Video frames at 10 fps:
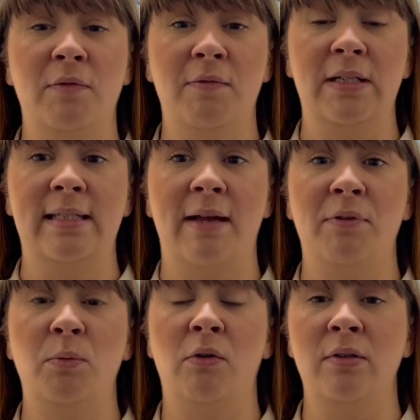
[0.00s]

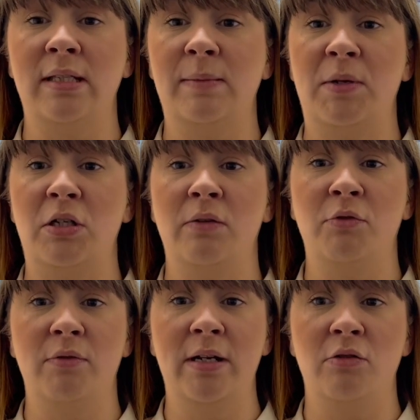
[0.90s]
57 were on suspicion of
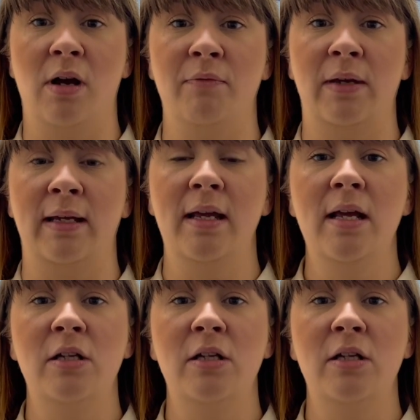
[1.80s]
drink driving